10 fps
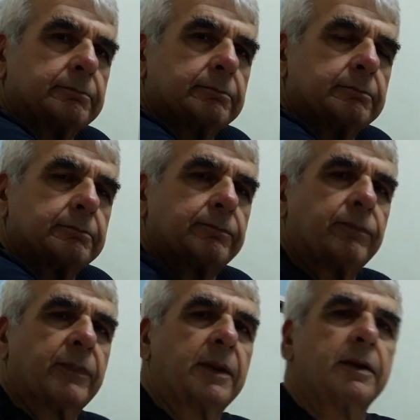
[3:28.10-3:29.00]

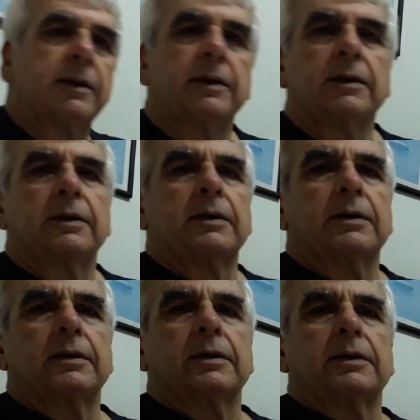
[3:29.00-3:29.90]

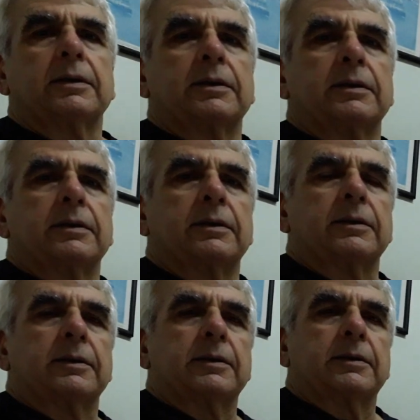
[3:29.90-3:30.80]

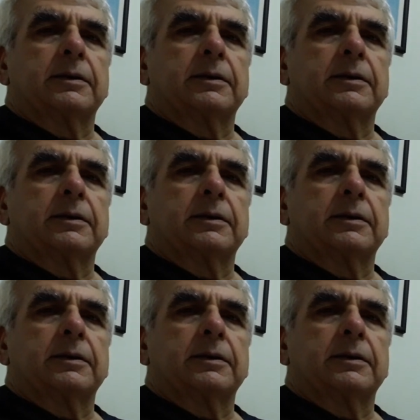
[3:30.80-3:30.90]
[no speech]